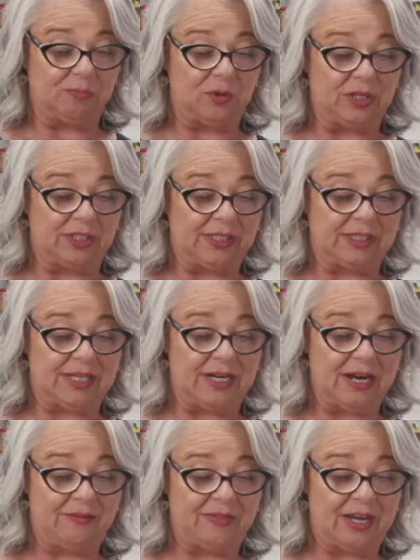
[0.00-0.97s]
point to
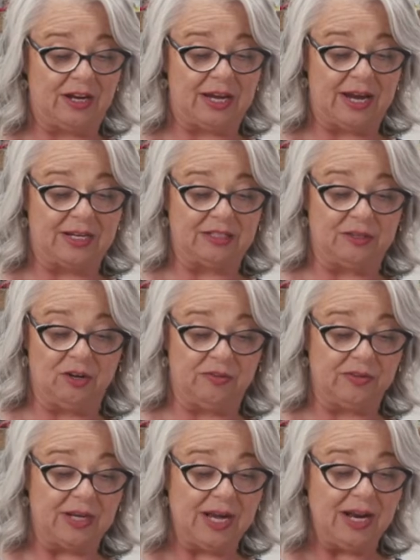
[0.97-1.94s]
see have they gained a lot
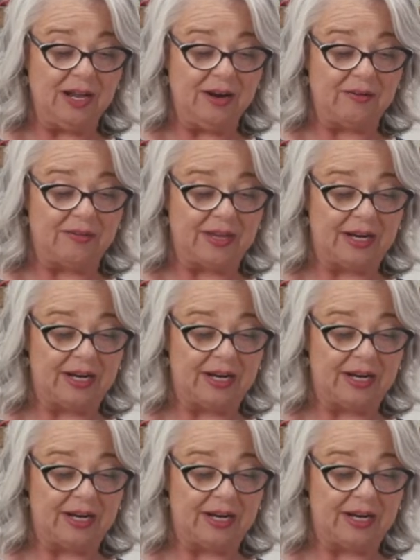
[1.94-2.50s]
of colour. Are they